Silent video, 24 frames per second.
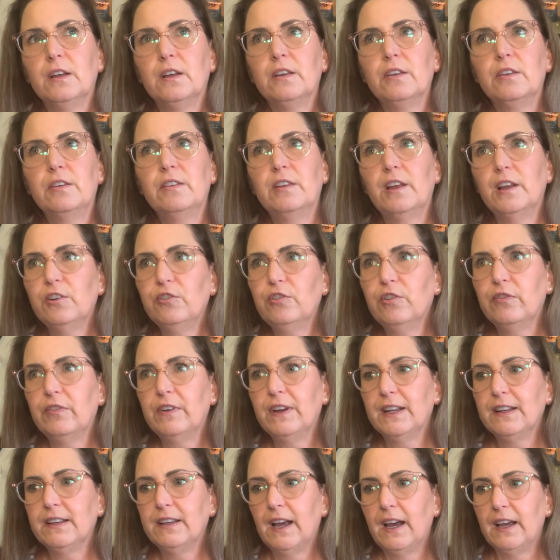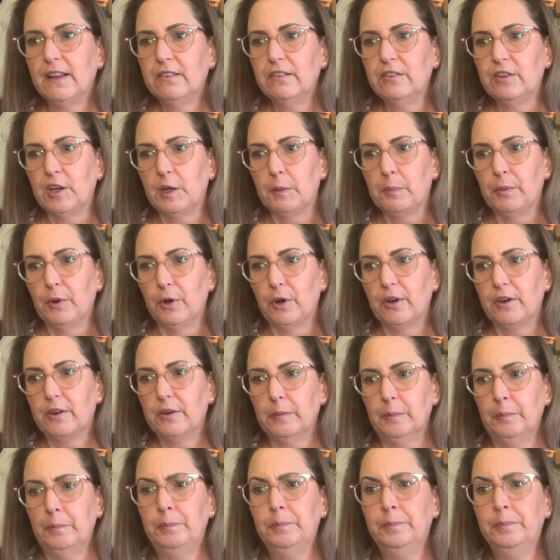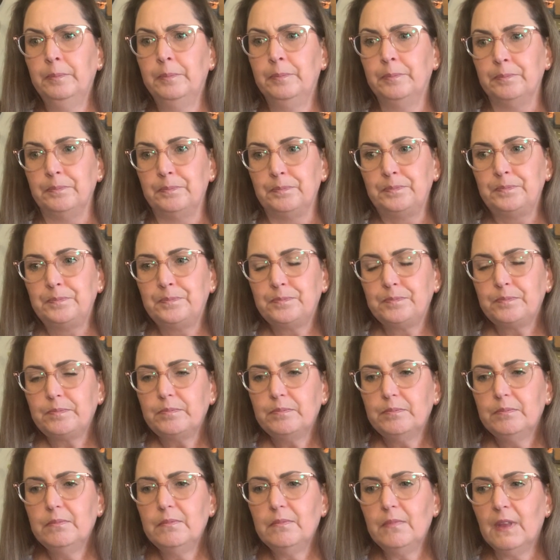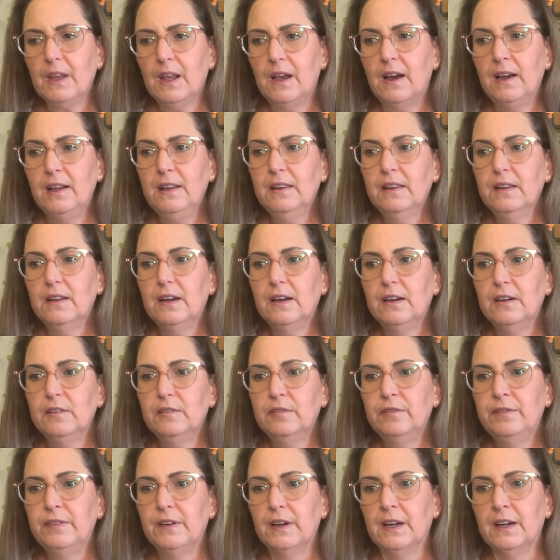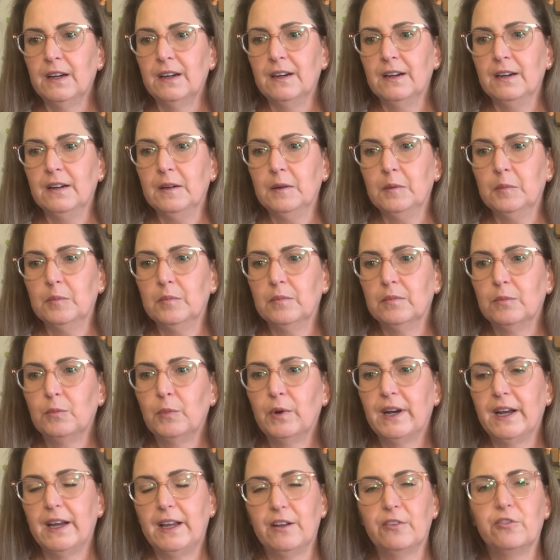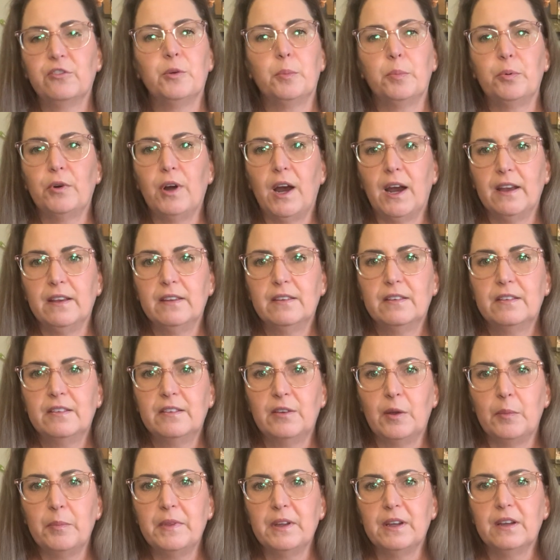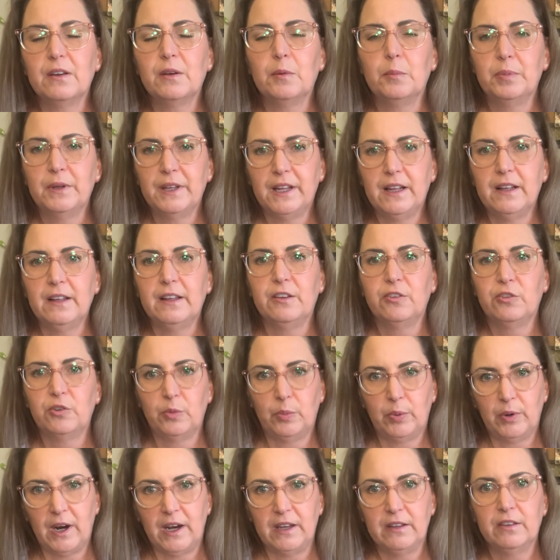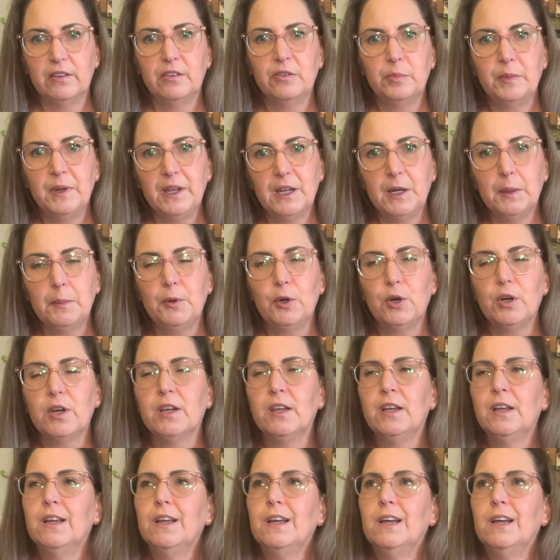Such a fantastic book. I love when I get surprised, something completely surprises me in a book.